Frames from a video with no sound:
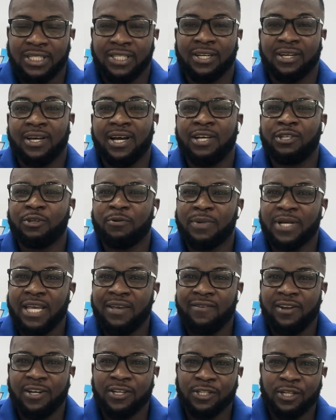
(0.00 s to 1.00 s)
So guys, we'll be
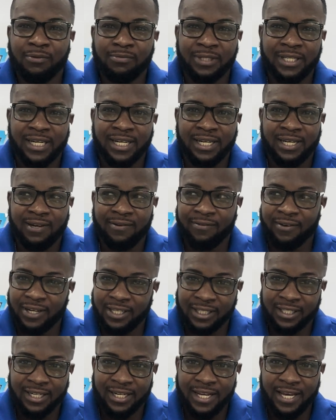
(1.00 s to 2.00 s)
giving us something
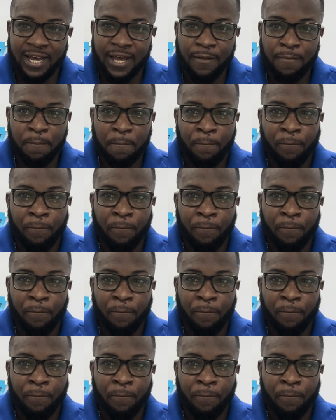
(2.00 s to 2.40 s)
different today,